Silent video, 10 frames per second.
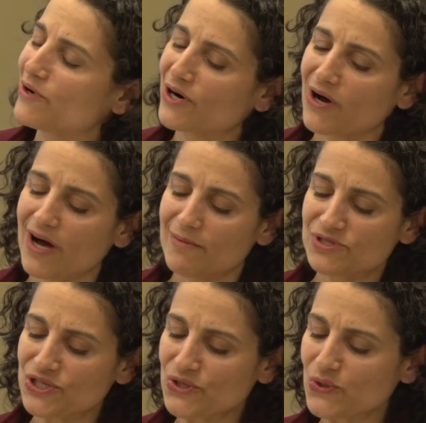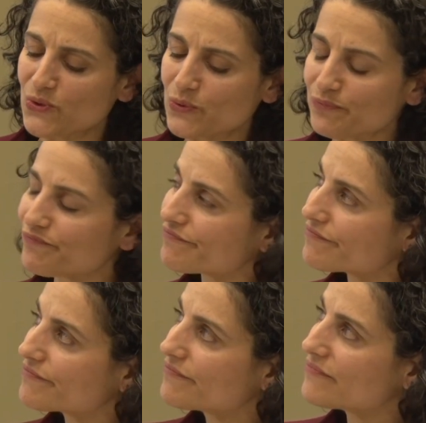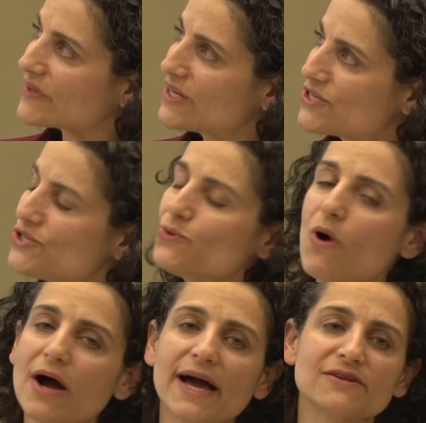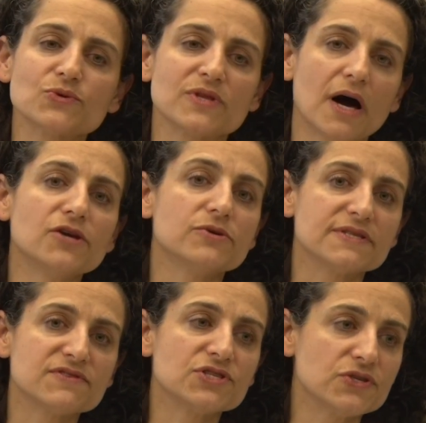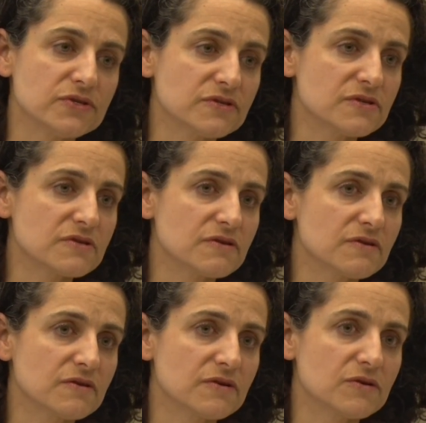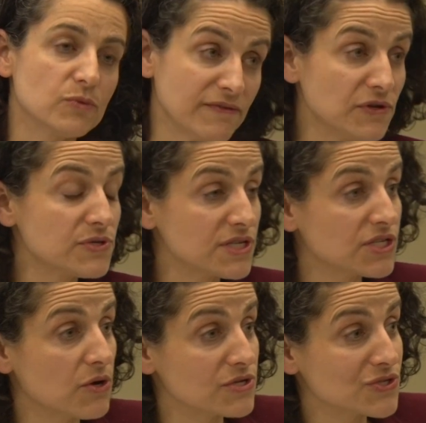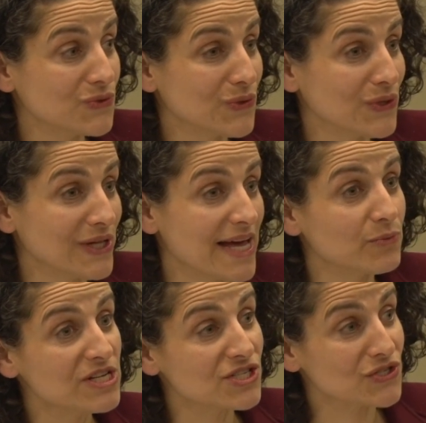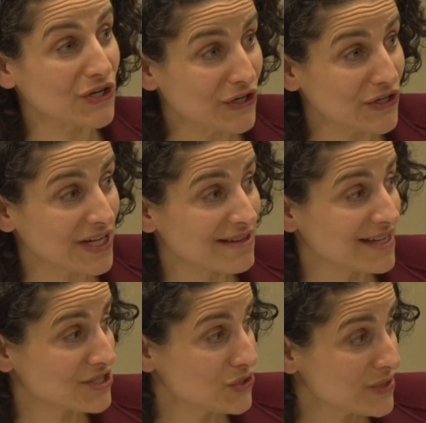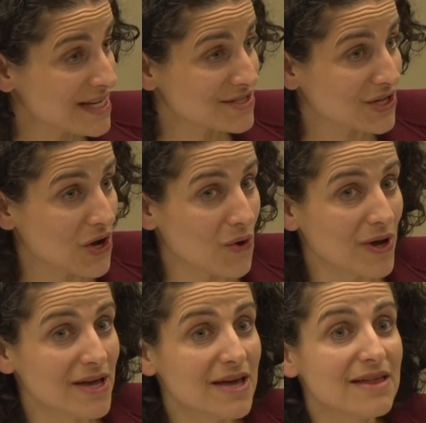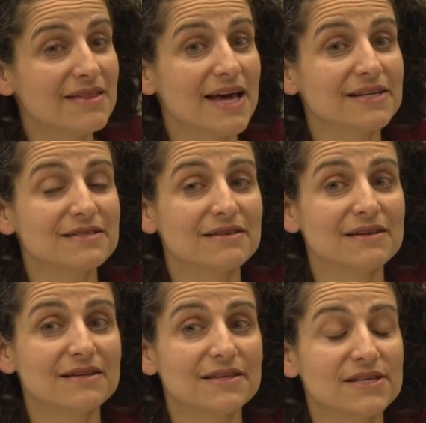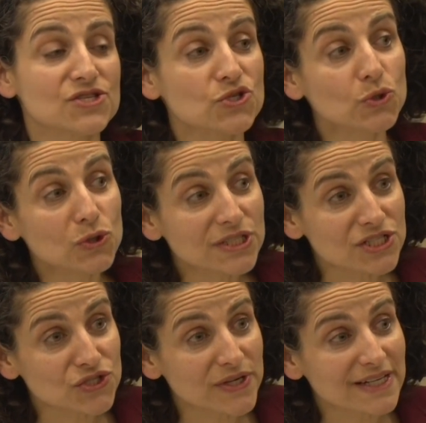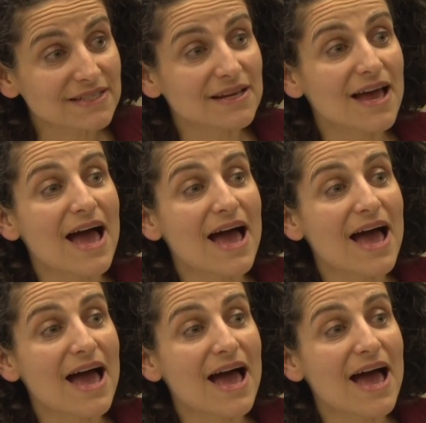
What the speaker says: were two walkouts with hundreds of students refusing to go to school. And we just heard, I think 2 days ago, that the school district